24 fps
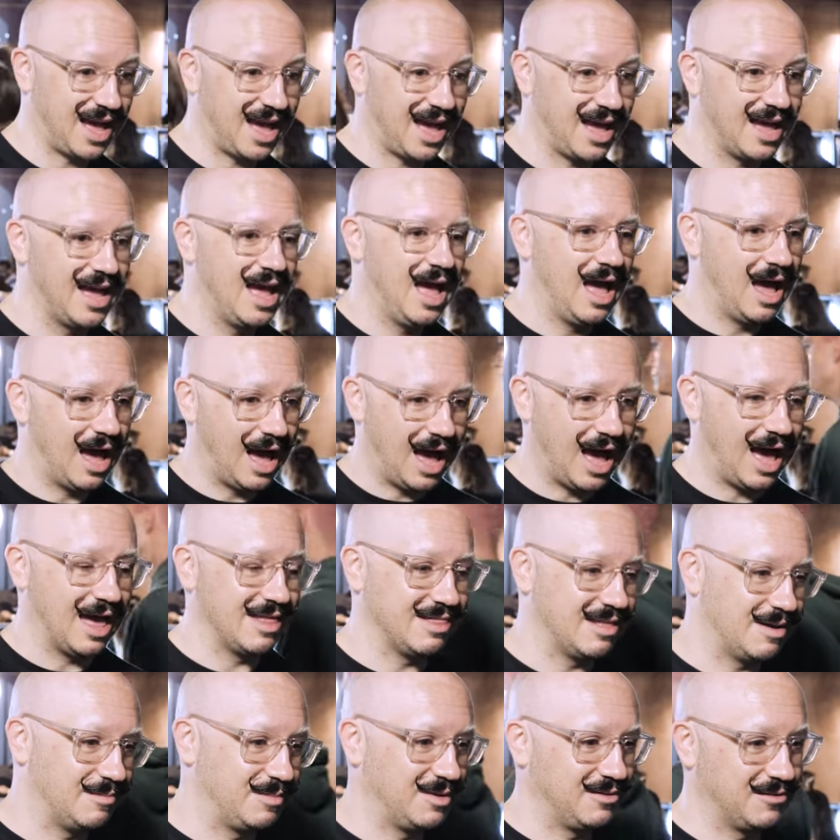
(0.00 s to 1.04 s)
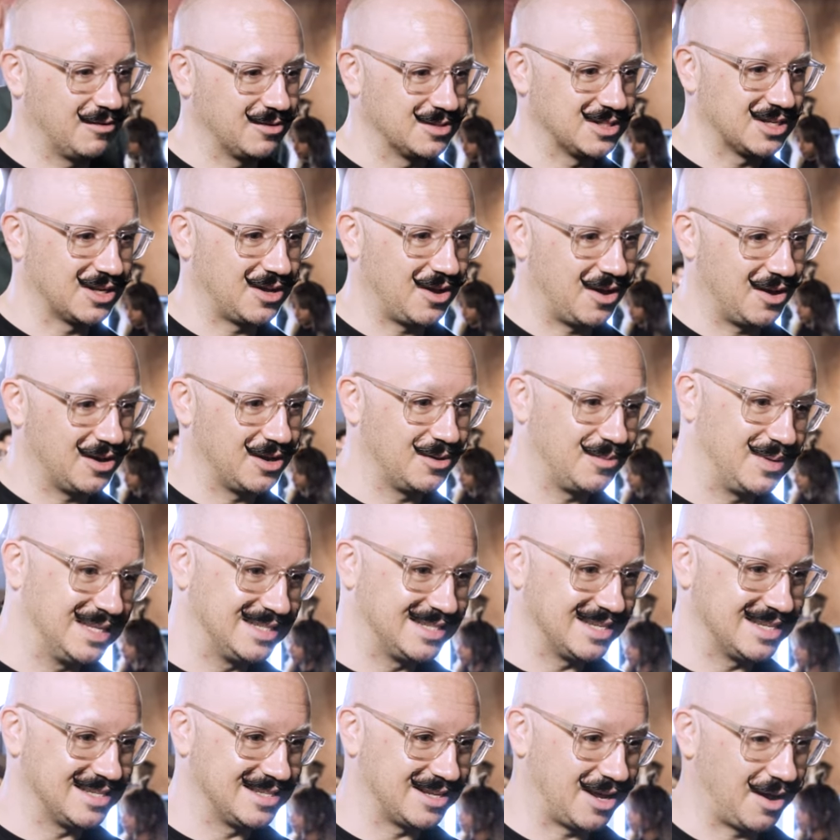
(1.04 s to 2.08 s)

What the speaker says: UK, and then we've also got Louise